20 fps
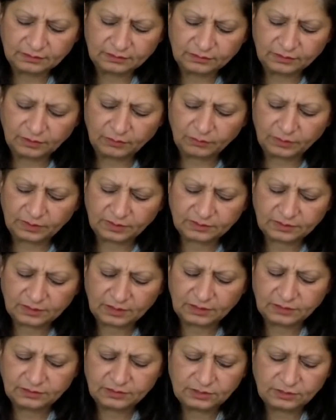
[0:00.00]
they will
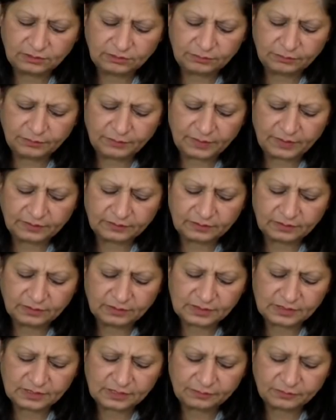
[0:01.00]
return to you but in
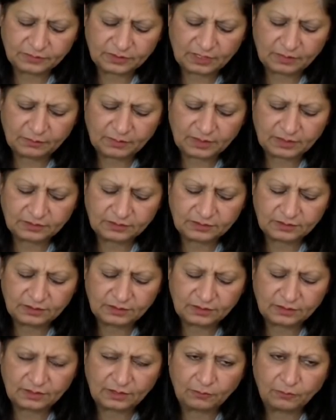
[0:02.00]
the same time i get
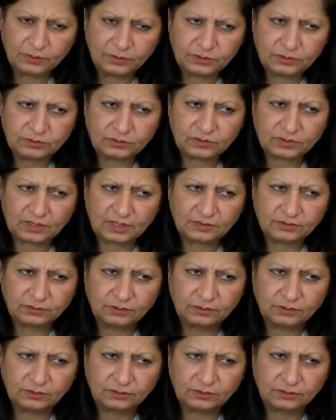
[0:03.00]
here they want you to cut